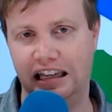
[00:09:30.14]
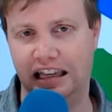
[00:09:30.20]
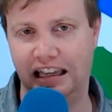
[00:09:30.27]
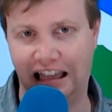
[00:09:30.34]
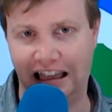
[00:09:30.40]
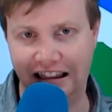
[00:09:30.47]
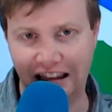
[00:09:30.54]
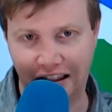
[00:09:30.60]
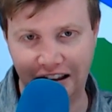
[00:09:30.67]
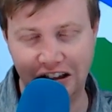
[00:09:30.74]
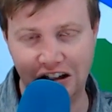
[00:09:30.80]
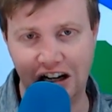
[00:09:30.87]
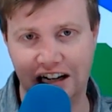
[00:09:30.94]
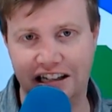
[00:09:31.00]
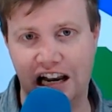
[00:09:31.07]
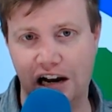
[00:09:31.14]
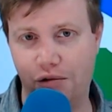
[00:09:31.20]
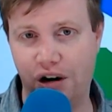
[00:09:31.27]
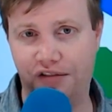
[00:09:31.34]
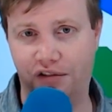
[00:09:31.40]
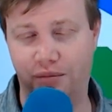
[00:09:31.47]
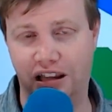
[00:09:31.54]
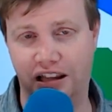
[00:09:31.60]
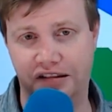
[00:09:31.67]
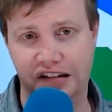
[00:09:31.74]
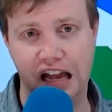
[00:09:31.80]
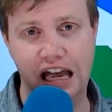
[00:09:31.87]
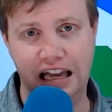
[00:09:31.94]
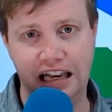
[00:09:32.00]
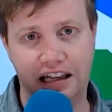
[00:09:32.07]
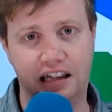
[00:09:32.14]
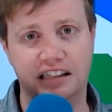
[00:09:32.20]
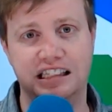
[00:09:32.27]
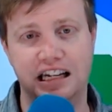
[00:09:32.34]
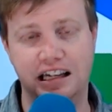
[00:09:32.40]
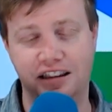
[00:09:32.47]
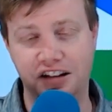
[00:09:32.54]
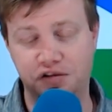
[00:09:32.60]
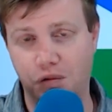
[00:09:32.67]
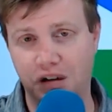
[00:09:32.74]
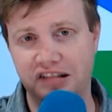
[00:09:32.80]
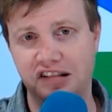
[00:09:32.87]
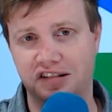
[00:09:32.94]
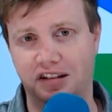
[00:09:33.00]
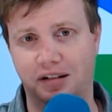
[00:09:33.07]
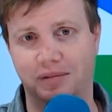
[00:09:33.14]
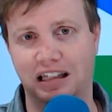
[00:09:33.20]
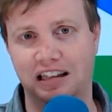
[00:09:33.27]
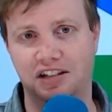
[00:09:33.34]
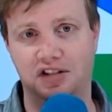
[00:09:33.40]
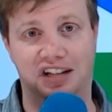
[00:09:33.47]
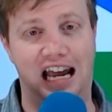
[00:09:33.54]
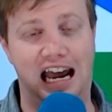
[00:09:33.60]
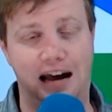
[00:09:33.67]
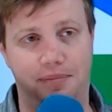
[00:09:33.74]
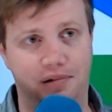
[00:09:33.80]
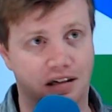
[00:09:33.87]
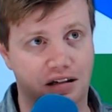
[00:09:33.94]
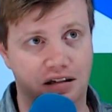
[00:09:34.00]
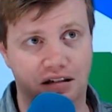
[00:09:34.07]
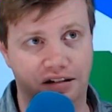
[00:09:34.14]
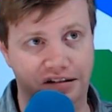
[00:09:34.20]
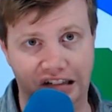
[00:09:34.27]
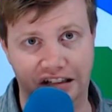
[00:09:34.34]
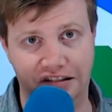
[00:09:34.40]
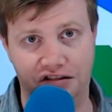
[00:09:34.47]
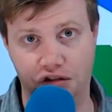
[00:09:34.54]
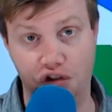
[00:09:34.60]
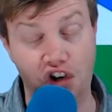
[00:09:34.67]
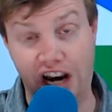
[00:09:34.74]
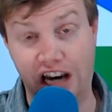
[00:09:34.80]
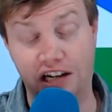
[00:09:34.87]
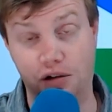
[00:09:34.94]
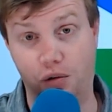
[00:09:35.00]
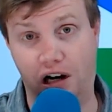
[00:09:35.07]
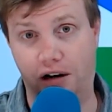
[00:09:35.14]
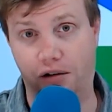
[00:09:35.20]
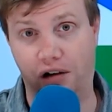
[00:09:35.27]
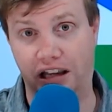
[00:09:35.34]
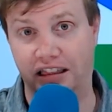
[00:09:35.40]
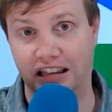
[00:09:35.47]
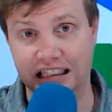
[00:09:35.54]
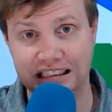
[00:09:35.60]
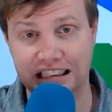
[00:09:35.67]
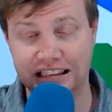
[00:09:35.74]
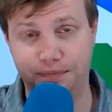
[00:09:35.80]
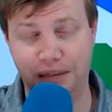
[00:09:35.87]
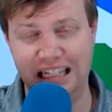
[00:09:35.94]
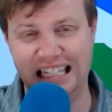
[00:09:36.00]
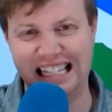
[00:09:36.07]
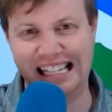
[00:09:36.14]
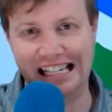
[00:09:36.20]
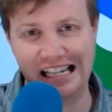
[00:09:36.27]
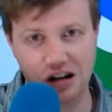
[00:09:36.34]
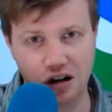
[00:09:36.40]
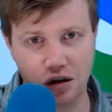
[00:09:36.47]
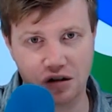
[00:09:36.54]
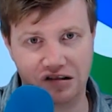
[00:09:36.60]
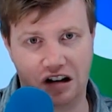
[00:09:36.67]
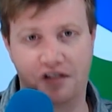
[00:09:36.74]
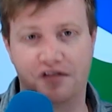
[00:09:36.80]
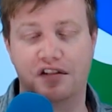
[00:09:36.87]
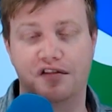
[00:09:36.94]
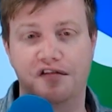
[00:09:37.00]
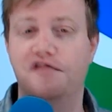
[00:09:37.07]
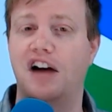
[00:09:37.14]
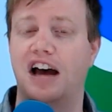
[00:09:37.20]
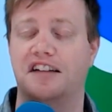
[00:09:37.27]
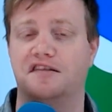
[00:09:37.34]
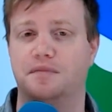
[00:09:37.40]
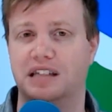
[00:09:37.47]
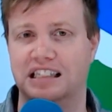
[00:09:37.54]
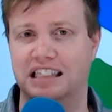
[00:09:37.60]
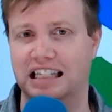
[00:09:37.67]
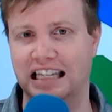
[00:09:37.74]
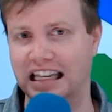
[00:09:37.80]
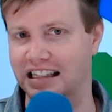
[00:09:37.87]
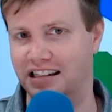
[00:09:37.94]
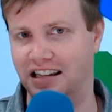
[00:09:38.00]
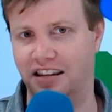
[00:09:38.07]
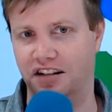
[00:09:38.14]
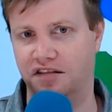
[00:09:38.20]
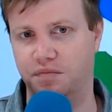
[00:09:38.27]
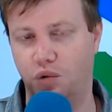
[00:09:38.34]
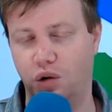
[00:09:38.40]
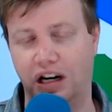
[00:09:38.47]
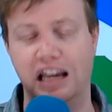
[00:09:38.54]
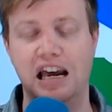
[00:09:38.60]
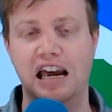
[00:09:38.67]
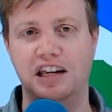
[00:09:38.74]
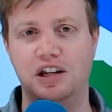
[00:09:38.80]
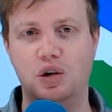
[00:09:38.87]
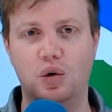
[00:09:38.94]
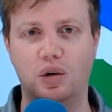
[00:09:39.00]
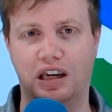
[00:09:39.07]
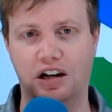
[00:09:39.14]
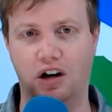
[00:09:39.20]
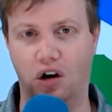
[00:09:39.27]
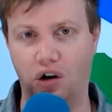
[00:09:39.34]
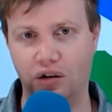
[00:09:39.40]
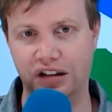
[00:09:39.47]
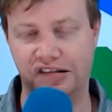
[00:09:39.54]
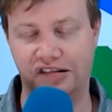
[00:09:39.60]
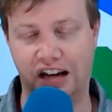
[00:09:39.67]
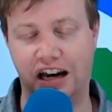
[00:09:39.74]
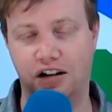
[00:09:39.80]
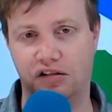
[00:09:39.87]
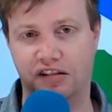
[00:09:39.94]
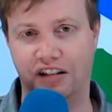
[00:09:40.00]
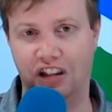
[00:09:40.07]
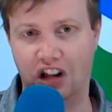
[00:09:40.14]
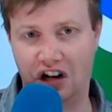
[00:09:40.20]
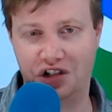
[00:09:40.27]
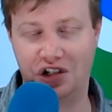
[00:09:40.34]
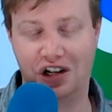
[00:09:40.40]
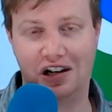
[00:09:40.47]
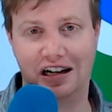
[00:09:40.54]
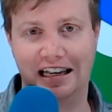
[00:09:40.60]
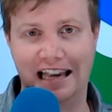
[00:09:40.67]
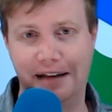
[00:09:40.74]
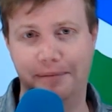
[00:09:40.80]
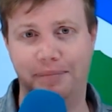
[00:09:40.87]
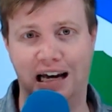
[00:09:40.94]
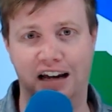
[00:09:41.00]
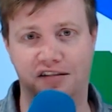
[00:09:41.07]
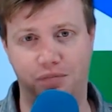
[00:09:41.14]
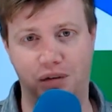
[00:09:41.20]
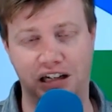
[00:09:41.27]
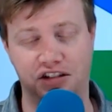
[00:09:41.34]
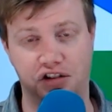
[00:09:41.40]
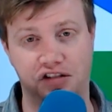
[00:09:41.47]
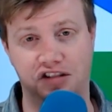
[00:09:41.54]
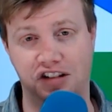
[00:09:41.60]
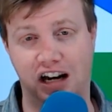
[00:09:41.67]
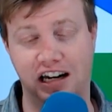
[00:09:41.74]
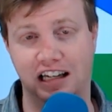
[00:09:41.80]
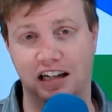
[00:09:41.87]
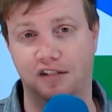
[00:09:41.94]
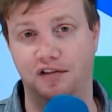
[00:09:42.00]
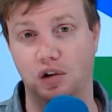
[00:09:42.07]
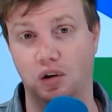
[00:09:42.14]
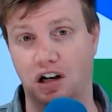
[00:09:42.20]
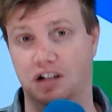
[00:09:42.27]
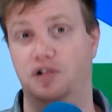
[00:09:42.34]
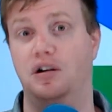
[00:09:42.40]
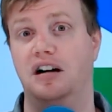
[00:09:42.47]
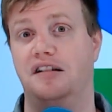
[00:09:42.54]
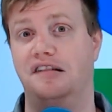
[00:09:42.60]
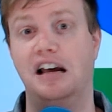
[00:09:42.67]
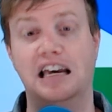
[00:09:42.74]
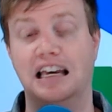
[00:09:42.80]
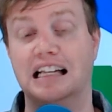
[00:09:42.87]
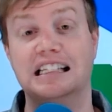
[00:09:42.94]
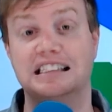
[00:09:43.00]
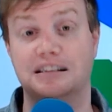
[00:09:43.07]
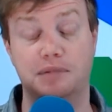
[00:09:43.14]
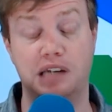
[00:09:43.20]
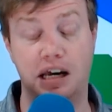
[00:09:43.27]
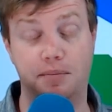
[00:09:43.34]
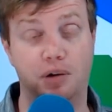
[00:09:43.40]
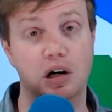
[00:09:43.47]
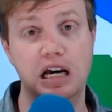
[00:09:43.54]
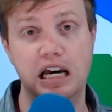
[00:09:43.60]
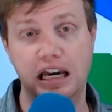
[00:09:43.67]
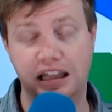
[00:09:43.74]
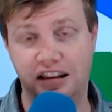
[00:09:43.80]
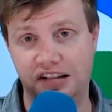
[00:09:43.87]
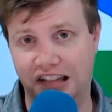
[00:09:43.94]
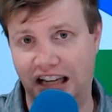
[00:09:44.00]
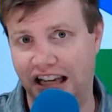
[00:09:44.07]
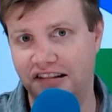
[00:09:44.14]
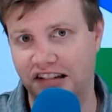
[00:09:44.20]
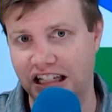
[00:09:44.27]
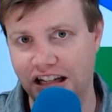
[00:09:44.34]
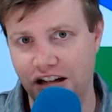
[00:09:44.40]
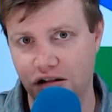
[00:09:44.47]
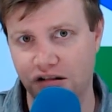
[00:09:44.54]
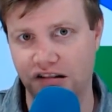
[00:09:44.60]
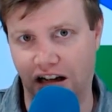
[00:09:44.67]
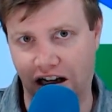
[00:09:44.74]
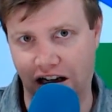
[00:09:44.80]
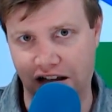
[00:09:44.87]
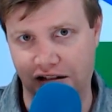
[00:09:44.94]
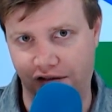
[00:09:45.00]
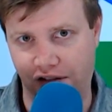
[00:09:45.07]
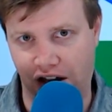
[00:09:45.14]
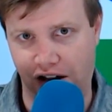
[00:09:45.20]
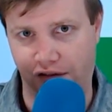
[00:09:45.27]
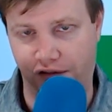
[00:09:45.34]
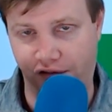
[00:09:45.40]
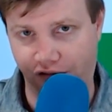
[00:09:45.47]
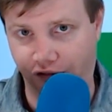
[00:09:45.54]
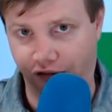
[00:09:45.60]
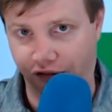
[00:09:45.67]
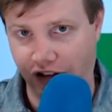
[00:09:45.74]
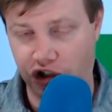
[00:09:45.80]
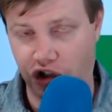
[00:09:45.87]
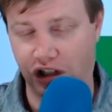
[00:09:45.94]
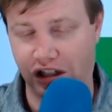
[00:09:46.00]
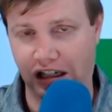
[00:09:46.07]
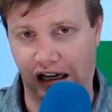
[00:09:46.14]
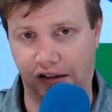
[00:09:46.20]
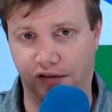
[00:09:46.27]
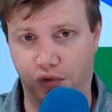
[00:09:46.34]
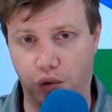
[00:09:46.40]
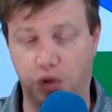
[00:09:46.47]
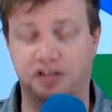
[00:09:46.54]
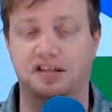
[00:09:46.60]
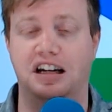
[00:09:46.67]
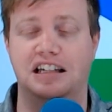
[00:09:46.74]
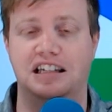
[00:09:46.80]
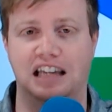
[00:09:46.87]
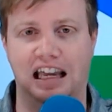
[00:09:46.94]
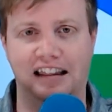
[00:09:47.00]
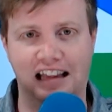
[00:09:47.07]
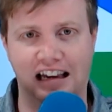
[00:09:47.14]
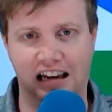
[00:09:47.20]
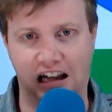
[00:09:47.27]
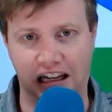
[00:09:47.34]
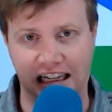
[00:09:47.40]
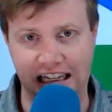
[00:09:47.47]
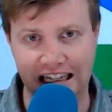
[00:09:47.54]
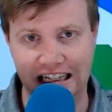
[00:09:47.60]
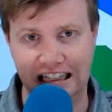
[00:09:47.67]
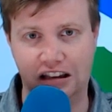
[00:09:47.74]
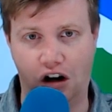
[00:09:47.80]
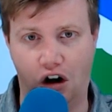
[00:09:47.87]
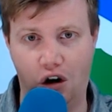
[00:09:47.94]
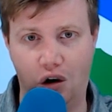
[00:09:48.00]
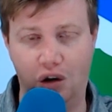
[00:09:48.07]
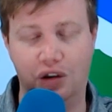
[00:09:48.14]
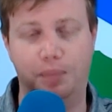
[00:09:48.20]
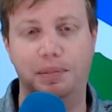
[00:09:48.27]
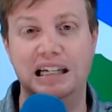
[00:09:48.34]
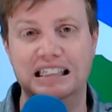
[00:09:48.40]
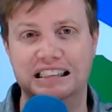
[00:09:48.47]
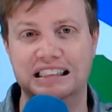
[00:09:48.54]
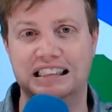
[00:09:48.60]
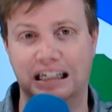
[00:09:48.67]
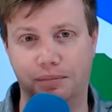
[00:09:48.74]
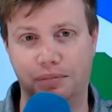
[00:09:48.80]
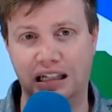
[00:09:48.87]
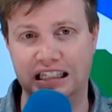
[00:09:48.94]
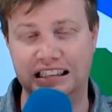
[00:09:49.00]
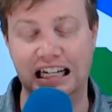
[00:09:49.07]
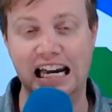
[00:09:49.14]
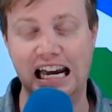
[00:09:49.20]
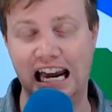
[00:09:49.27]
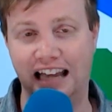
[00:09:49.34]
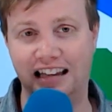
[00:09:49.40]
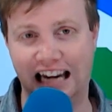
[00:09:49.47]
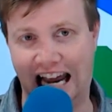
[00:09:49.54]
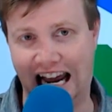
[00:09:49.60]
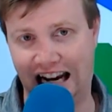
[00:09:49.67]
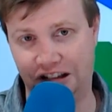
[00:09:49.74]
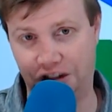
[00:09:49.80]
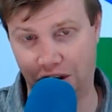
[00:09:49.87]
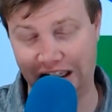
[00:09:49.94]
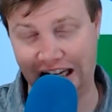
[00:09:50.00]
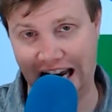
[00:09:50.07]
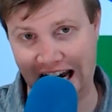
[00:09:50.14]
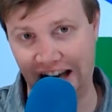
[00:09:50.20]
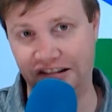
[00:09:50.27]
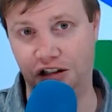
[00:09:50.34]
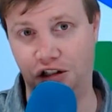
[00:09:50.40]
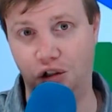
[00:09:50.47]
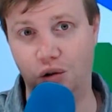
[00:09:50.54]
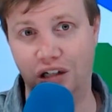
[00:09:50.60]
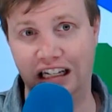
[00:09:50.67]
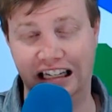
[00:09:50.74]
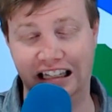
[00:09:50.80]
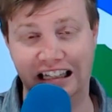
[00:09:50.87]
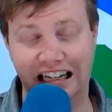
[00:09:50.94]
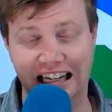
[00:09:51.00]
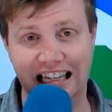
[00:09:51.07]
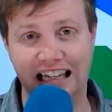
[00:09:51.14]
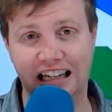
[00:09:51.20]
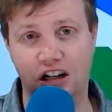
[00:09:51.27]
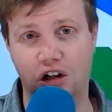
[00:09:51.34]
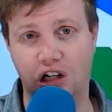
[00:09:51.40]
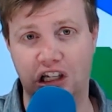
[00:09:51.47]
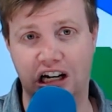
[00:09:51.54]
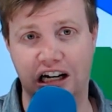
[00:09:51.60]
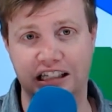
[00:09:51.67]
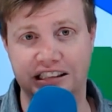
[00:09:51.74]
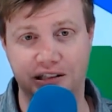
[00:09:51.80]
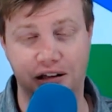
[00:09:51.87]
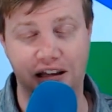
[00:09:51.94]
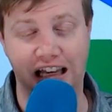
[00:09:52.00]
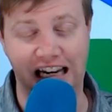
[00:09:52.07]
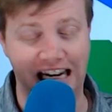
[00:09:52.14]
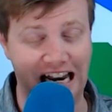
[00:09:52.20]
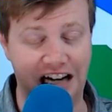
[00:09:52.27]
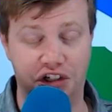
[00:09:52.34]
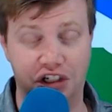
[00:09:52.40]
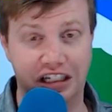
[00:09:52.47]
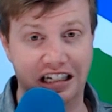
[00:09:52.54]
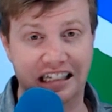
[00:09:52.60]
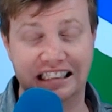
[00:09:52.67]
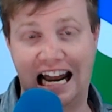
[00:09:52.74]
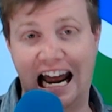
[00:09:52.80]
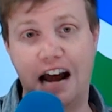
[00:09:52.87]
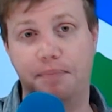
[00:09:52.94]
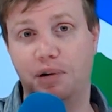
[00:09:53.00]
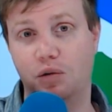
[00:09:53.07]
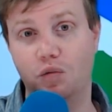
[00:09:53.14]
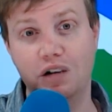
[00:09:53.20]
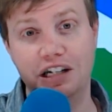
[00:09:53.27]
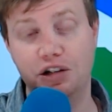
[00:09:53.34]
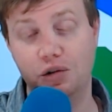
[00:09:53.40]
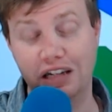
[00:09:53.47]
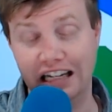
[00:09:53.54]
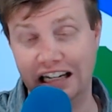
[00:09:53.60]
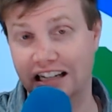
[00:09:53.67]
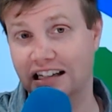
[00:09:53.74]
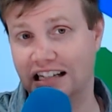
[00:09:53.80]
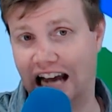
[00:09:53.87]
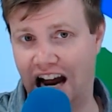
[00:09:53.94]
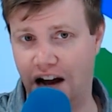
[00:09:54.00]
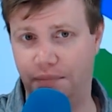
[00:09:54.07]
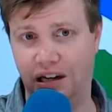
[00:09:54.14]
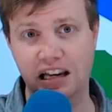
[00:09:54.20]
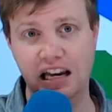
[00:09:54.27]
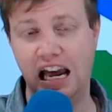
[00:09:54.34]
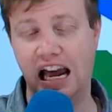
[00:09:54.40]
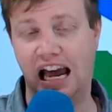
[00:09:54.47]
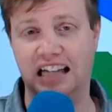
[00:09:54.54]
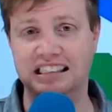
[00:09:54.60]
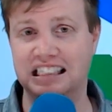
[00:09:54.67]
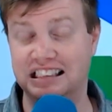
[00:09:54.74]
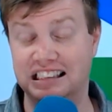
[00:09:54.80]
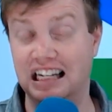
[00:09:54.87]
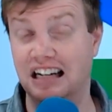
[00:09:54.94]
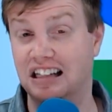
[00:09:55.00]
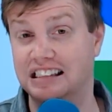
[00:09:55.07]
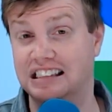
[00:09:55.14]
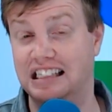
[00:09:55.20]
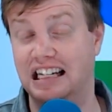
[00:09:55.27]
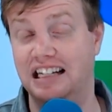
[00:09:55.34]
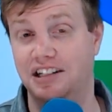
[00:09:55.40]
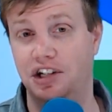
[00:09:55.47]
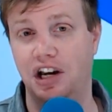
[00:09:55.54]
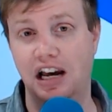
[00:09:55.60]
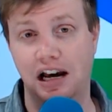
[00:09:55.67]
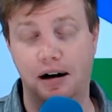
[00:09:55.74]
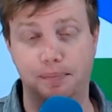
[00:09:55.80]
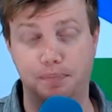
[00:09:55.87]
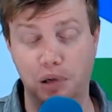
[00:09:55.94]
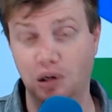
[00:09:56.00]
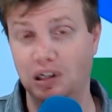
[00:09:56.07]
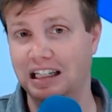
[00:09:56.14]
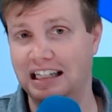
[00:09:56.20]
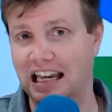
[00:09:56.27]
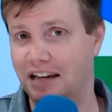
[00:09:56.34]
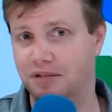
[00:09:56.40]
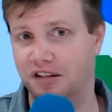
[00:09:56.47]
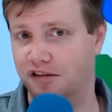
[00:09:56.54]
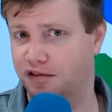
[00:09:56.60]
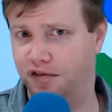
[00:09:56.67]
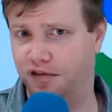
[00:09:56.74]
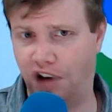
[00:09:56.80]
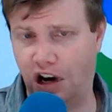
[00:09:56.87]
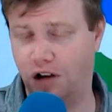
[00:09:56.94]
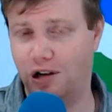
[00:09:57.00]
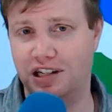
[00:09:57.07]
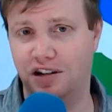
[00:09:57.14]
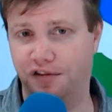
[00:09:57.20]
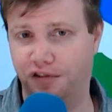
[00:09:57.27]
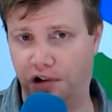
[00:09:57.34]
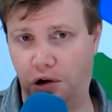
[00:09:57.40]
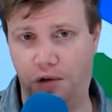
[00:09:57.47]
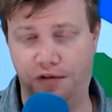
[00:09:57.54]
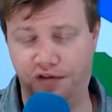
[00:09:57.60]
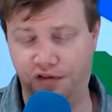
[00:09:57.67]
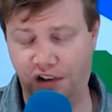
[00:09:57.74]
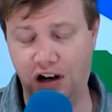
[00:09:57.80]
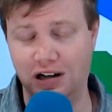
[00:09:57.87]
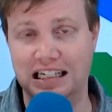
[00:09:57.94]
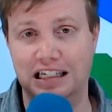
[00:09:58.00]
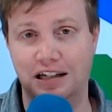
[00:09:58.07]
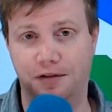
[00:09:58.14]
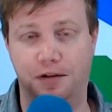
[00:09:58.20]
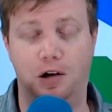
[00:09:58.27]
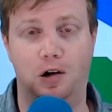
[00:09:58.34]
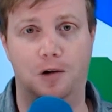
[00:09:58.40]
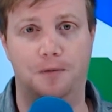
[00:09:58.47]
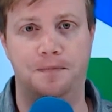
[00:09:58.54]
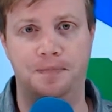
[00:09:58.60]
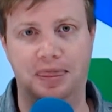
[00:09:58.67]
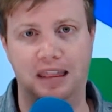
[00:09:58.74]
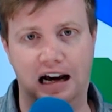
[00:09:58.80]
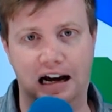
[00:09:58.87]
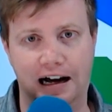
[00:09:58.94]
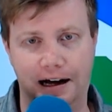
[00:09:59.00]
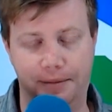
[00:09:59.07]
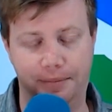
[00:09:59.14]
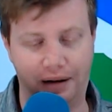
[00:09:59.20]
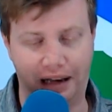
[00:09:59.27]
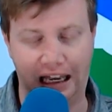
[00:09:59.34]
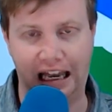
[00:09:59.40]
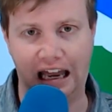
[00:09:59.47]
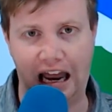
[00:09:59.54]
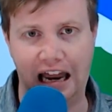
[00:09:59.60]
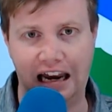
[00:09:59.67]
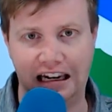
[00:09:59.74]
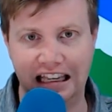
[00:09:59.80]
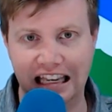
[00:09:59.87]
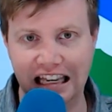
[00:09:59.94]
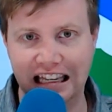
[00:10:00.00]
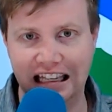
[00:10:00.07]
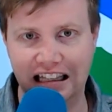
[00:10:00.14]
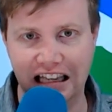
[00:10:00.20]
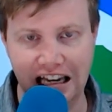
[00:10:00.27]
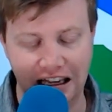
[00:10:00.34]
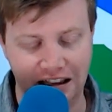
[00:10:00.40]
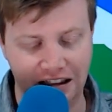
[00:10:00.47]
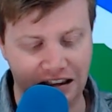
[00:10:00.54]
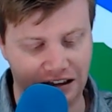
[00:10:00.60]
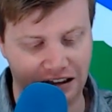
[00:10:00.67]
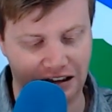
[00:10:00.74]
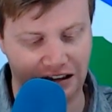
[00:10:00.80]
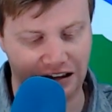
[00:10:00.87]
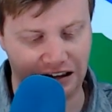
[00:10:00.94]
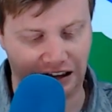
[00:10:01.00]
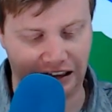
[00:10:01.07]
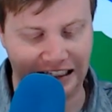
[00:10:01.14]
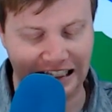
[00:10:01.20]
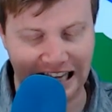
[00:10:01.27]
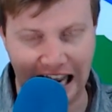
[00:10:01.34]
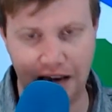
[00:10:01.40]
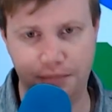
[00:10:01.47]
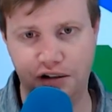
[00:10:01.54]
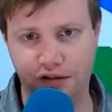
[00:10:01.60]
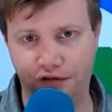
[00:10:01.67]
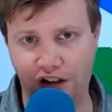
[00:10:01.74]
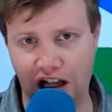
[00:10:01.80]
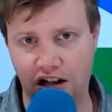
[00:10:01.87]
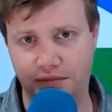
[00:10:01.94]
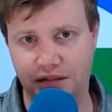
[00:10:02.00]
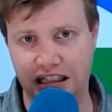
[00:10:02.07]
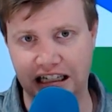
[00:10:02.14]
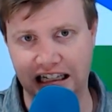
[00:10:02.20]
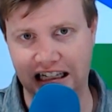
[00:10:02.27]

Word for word: and the thing you got to take away from this is this wasn't something that just happened since January, right? This has been years of investment to get to this point. You don't get all these titles launching on Game Pass by just signing a few contracts in September. This takes years of, of vision and foresight and then uh, getting all the pieces in place and then actually executing and then getting it all aligned so that it actually does happen when you need it to happen. As they said on stage, uh, building games is very difficult, very difficult um, and getting the the game developed, getting